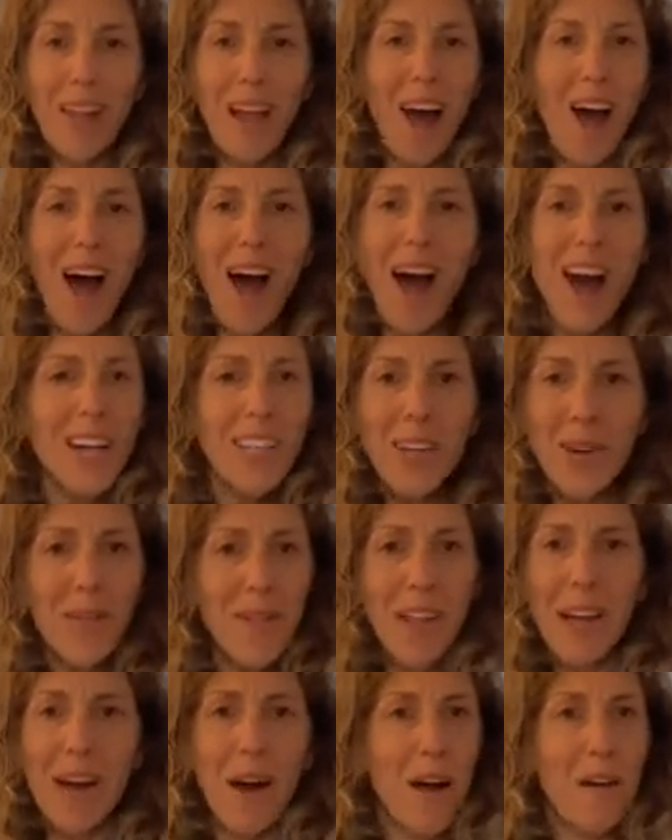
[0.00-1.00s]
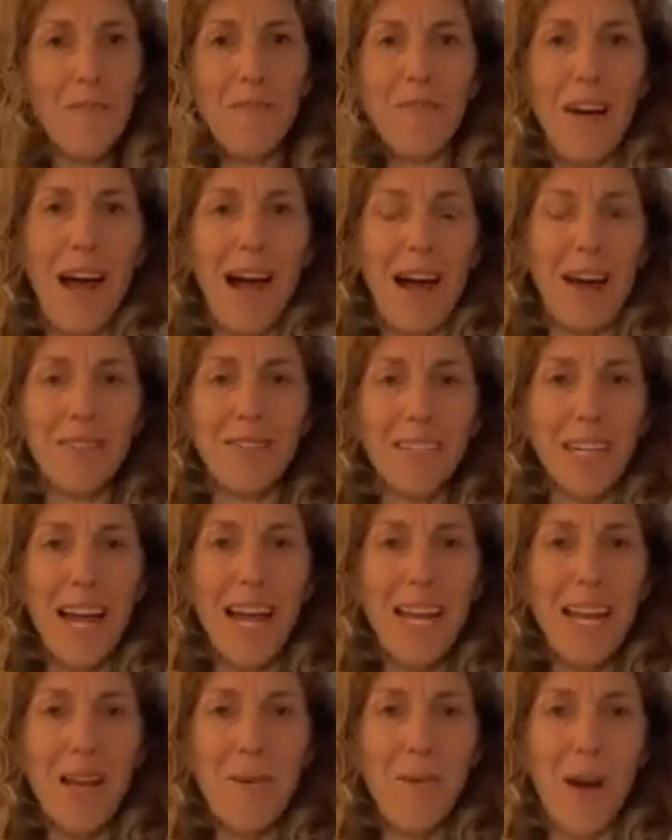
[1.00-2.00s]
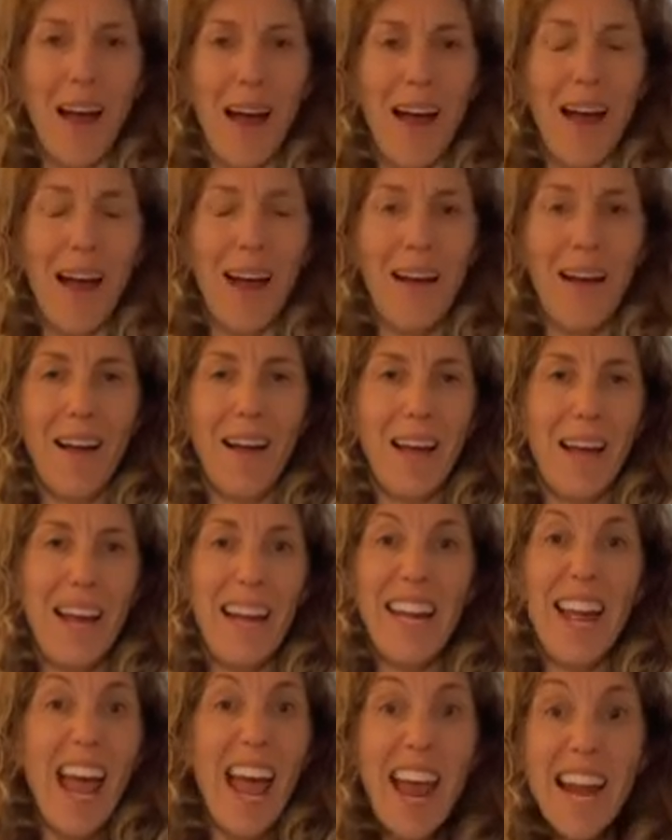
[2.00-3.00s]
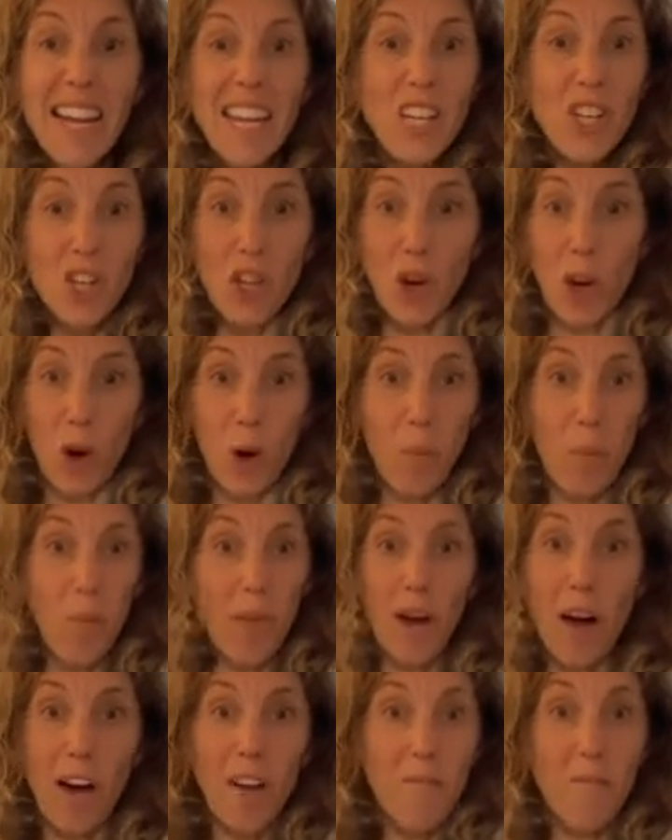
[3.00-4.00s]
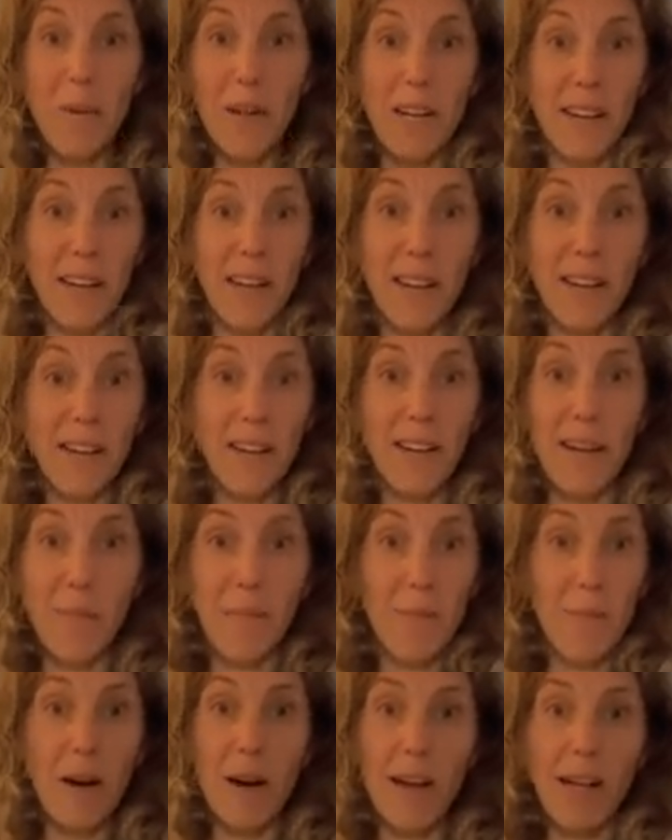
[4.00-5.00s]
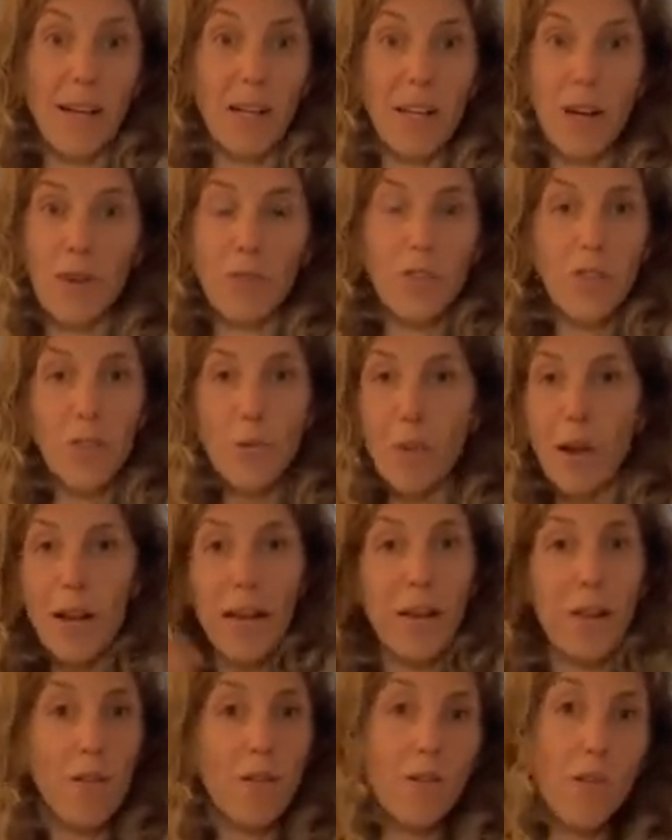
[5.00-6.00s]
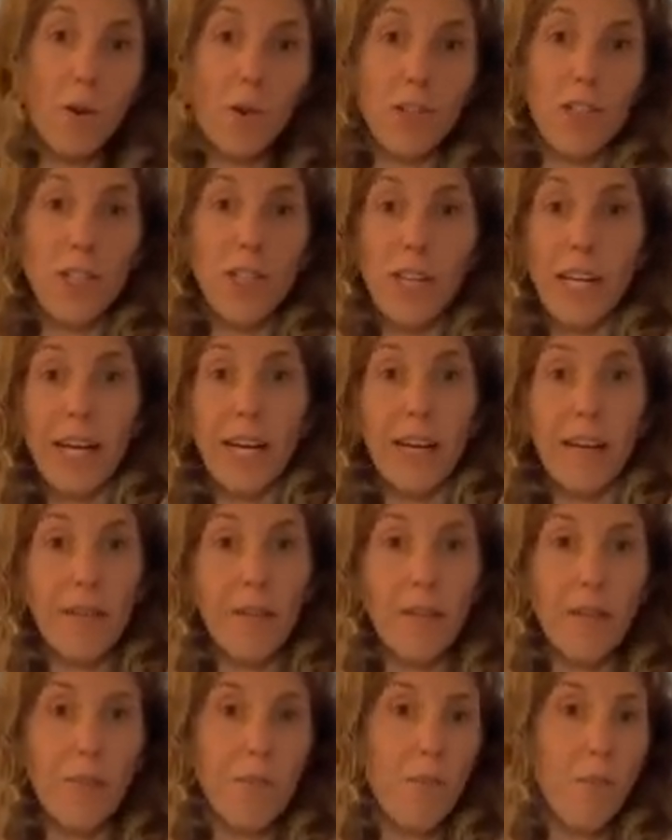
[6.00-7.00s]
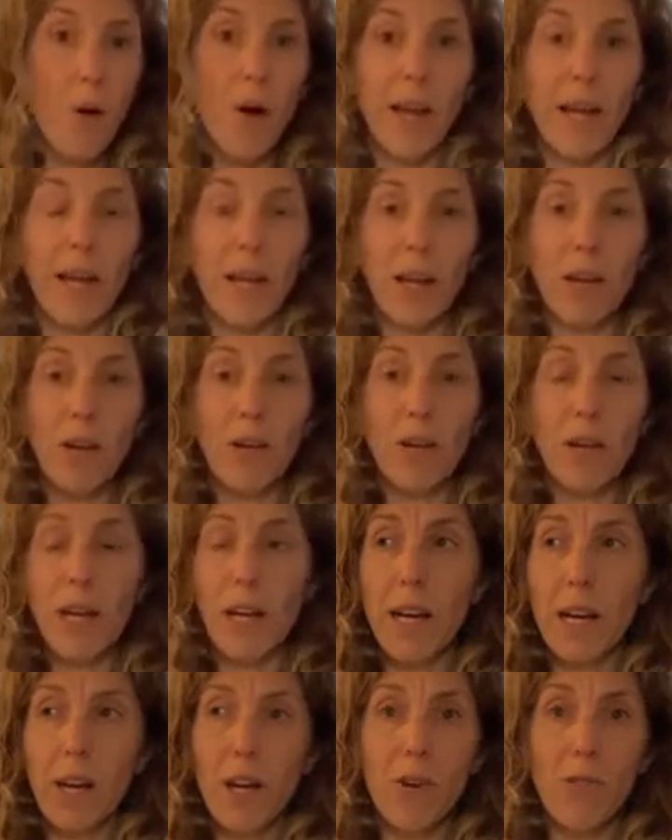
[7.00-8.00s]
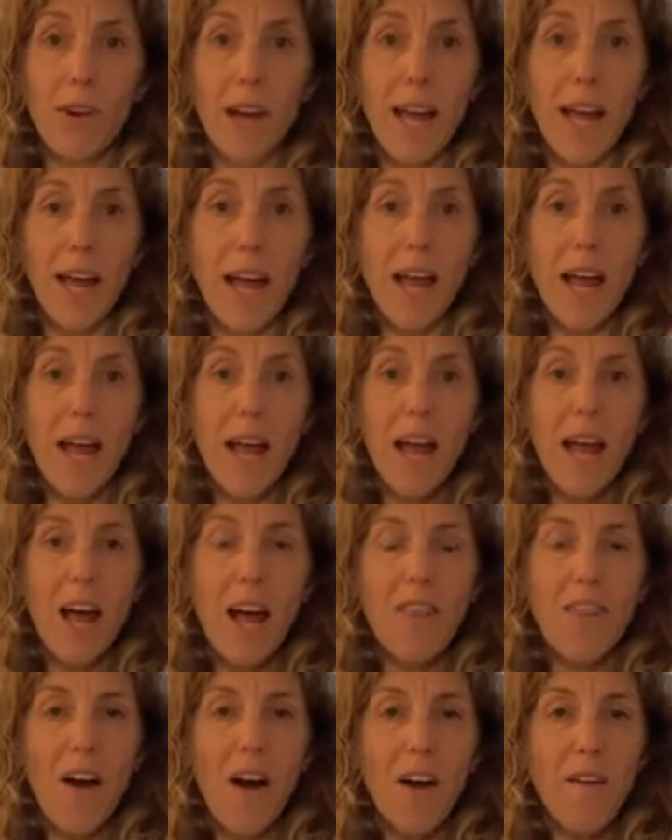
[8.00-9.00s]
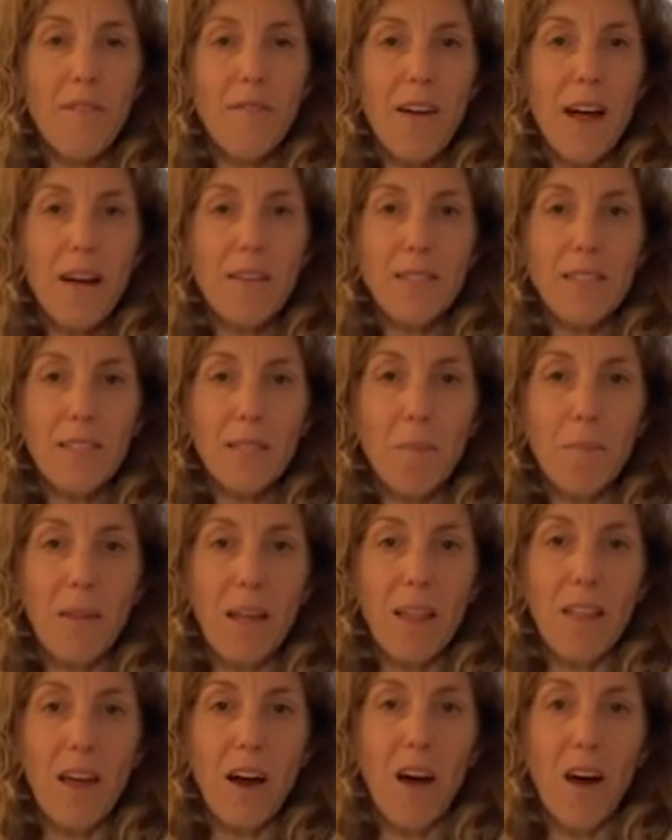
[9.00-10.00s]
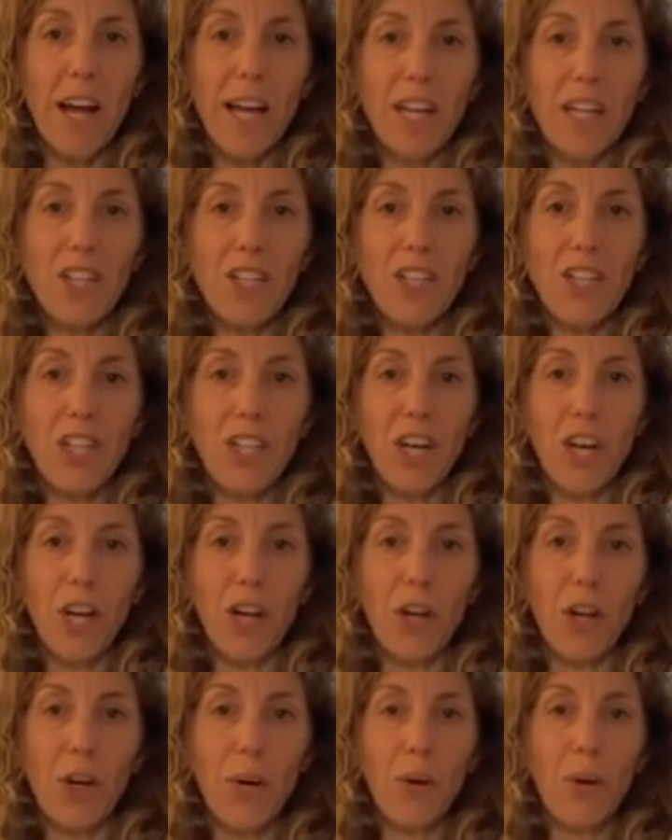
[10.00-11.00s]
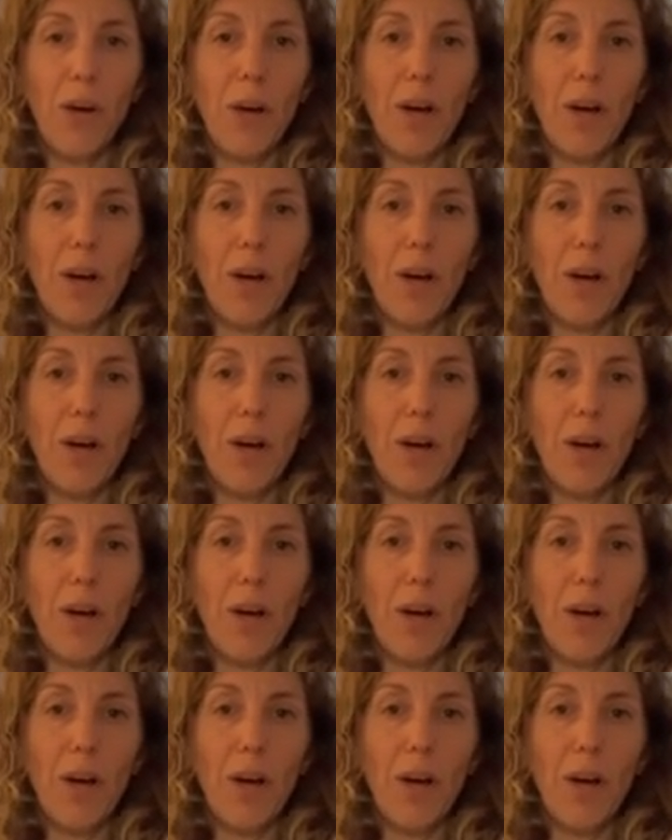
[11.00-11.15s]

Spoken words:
I don't think I found anywhere in any job that I've been in my, you know, 20-odd year working career, that I found something that I can do